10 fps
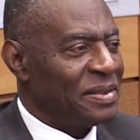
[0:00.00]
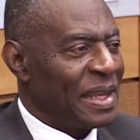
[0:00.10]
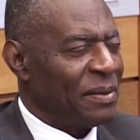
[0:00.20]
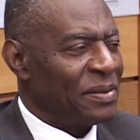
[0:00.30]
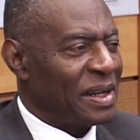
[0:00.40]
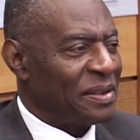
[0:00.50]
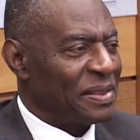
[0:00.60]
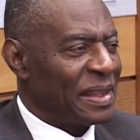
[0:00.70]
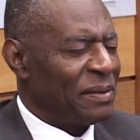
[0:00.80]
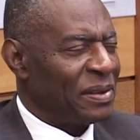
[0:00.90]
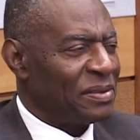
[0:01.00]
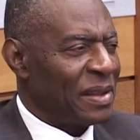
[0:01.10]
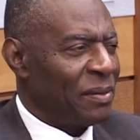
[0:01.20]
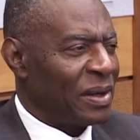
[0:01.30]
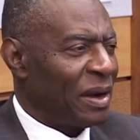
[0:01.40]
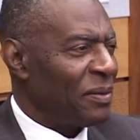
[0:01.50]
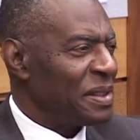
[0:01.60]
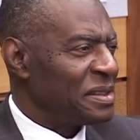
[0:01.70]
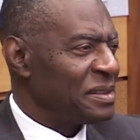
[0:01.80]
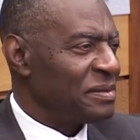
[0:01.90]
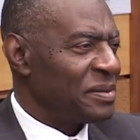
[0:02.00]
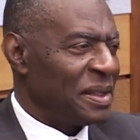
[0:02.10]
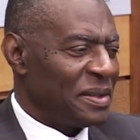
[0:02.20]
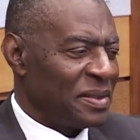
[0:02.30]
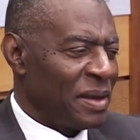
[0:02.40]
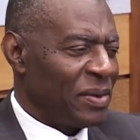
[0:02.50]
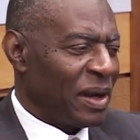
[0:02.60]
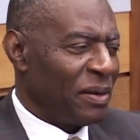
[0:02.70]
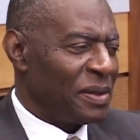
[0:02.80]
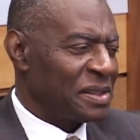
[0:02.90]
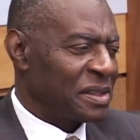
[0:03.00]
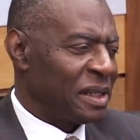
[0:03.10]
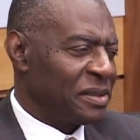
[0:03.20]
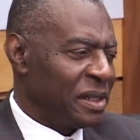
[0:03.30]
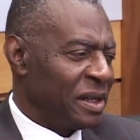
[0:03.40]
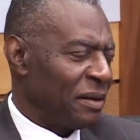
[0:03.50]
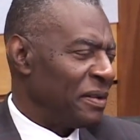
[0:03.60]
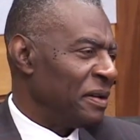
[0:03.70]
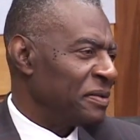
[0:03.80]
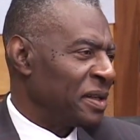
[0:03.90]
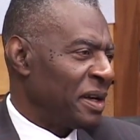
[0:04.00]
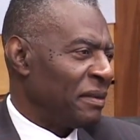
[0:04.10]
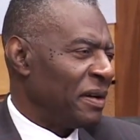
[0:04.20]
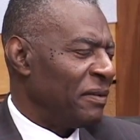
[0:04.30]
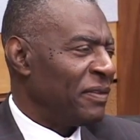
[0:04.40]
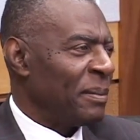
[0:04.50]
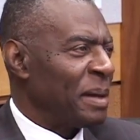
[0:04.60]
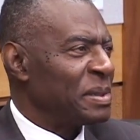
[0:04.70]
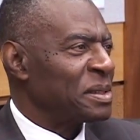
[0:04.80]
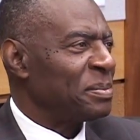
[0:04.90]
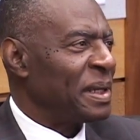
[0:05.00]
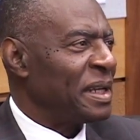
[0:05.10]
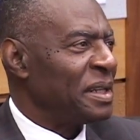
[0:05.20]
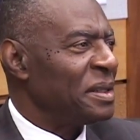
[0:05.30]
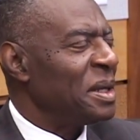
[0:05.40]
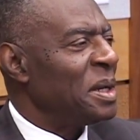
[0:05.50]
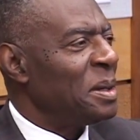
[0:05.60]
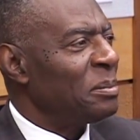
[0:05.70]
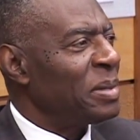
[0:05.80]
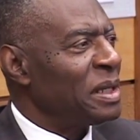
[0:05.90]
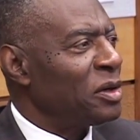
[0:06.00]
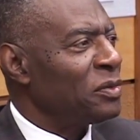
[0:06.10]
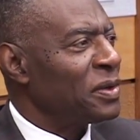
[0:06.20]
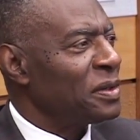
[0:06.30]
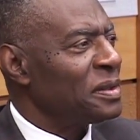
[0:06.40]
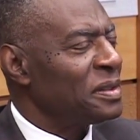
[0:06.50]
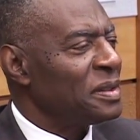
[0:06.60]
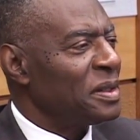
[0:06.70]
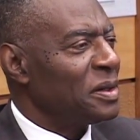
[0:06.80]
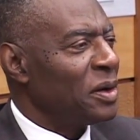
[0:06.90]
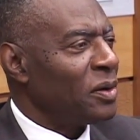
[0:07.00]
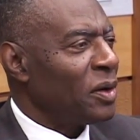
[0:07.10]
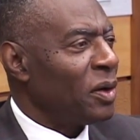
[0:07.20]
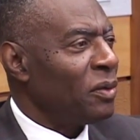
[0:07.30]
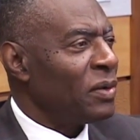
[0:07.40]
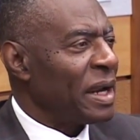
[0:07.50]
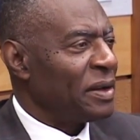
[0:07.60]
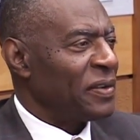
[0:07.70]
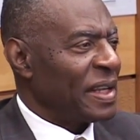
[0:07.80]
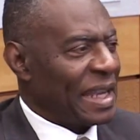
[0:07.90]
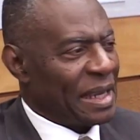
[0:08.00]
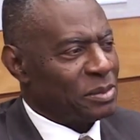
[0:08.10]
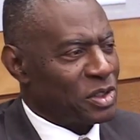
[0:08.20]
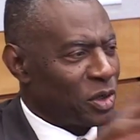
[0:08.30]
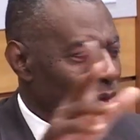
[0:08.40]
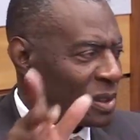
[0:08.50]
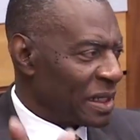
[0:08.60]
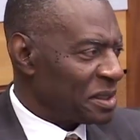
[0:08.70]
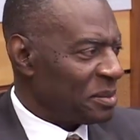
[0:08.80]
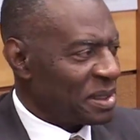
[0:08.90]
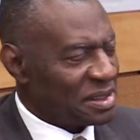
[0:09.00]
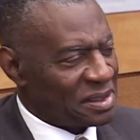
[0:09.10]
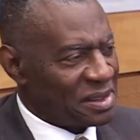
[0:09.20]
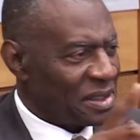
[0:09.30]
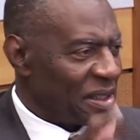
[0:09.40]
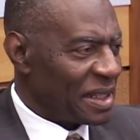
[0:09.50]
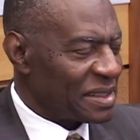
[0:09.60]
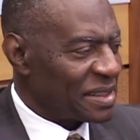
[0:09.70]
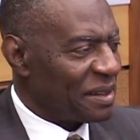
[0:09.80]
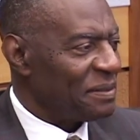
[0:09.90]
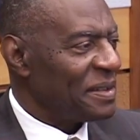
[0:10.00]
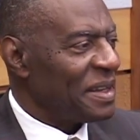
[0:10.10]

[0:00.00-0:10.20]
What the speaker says: they would always cover for me. I must have played over 800 games total, exhibition and all that stuff.